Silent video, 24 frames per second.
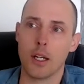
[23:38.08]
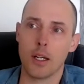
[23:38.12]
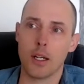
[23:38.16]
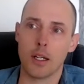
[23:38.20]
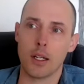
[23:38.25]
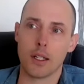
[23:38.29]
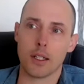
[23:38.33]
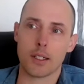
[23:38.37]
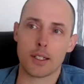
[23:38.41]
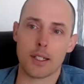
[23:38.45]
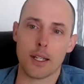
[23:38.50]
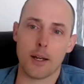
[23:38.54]

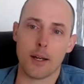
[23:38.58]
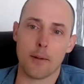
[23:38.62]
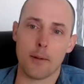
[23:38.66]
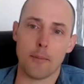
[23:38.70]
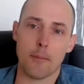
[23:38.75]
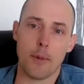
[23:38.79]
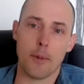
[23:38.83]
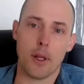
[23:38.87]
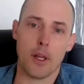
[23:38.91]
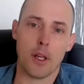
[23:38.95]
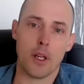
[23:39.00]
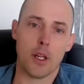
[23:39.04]
is that
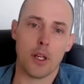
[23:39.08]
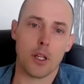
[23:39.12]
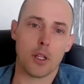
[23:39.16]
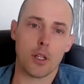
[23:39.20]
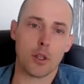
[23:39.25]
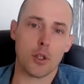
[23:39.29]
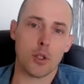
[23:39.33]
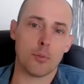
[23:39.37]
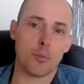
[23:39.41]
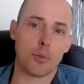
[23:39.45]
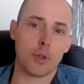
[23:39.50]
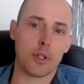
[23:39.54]

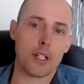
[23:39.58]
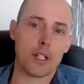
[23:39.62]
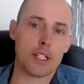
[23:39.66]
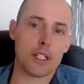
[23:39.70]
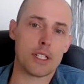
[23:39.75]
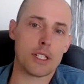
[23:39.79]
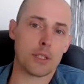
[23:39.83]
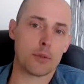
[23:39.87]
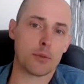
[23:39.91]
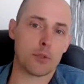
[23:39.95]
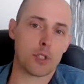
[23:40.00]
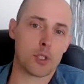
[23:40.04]
the
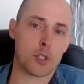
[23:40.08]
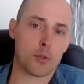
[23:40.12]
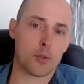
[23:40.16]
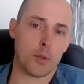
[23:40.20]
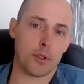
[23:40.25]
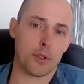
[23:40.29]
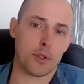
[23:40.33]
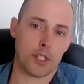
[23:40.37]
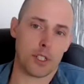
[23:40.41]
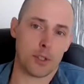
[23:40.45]
pleasing response,